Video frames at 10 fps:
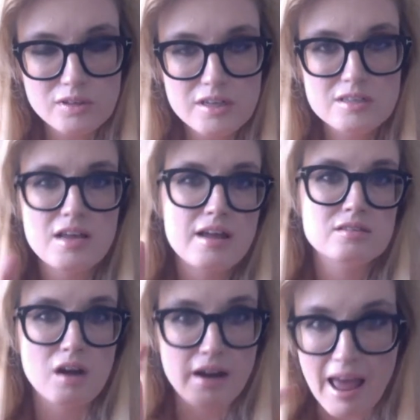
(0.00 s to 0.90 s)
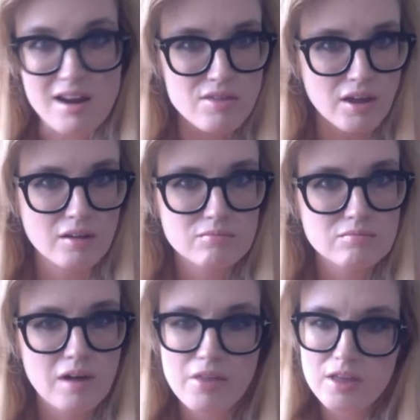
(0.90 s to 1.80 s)
release dates on anything.
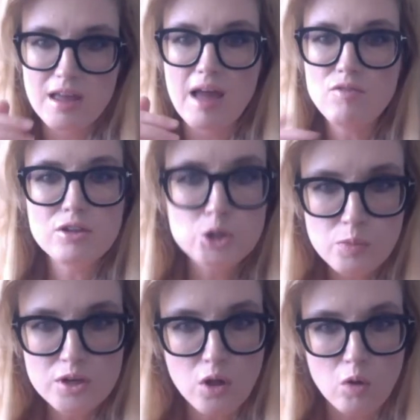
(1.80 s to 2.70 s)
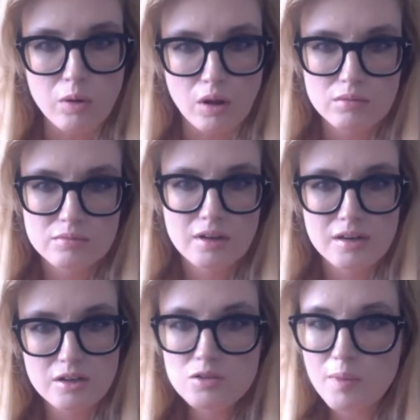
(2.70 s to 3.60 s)
I think everything should be global, and
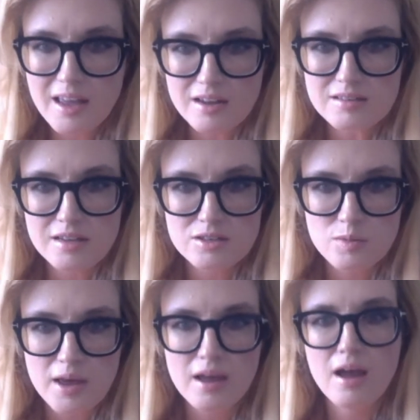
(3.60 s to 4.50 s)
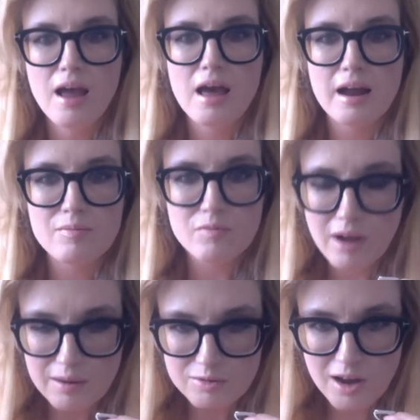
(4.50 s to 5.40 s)
it doesn't make any sense to me, and I'm,
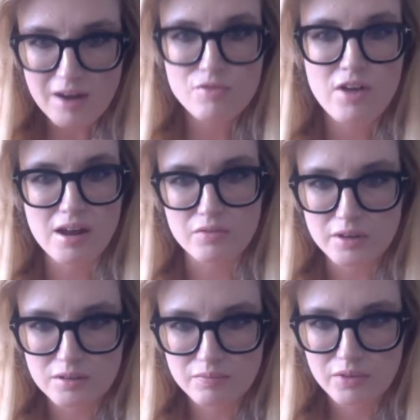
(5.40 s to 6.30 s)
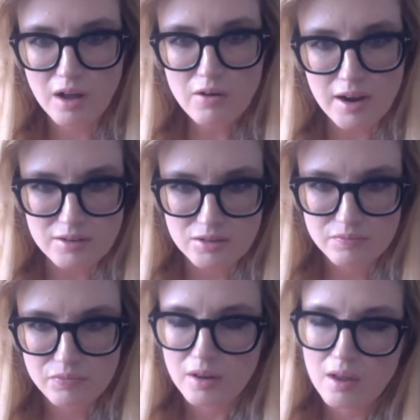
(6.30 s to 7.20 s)
I'm not a fan of it. All right.
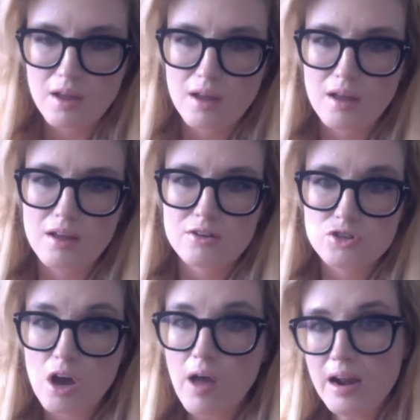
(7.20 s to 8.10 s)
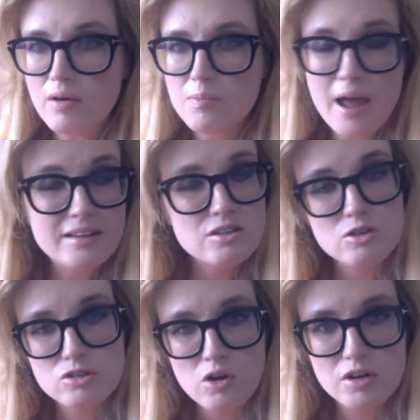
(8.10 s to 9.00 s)
So anyway, back to the
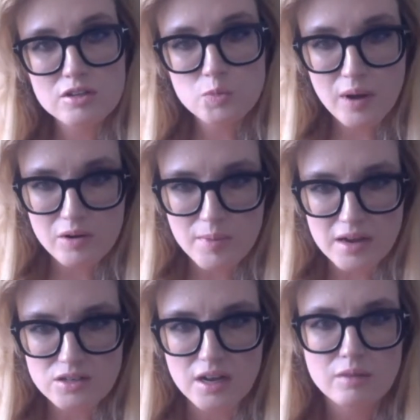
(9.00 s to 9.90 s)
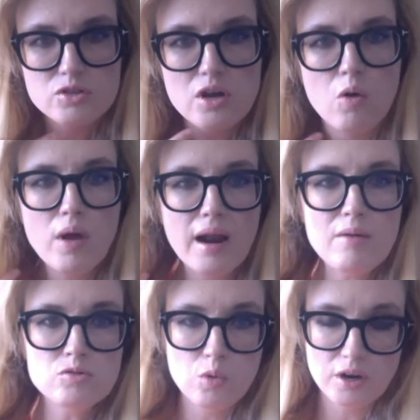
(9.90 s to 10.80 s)
Sony and Spider-Man deal. So when
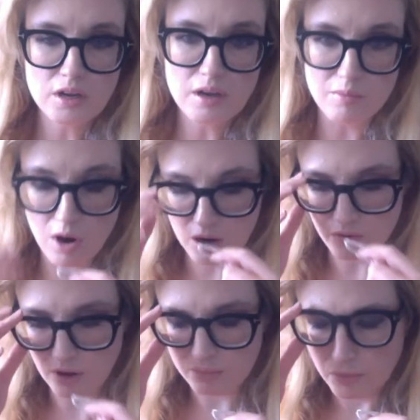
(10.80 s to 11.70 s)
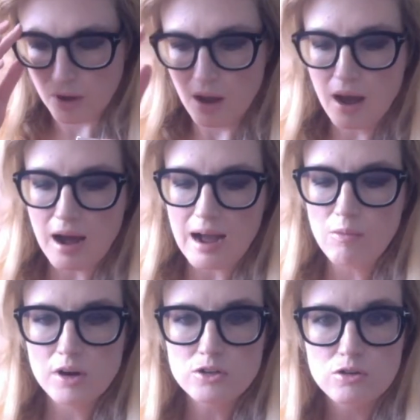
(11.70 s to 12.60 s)
I was working at Marvel, I
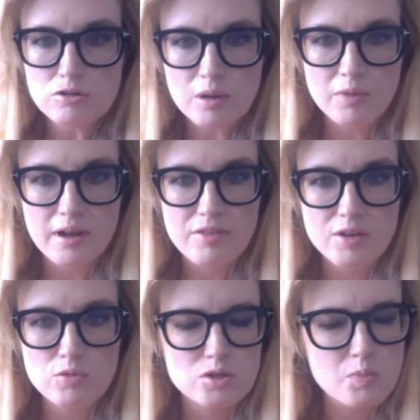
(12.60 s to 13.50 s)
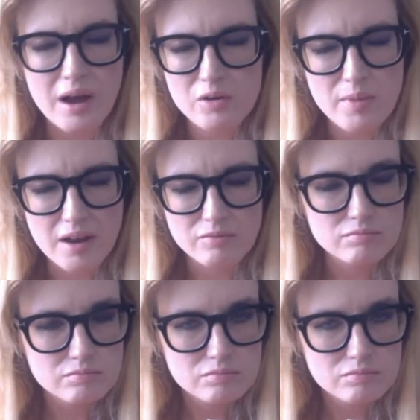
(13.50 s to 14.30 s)
wanted to do something I think was Spider-Man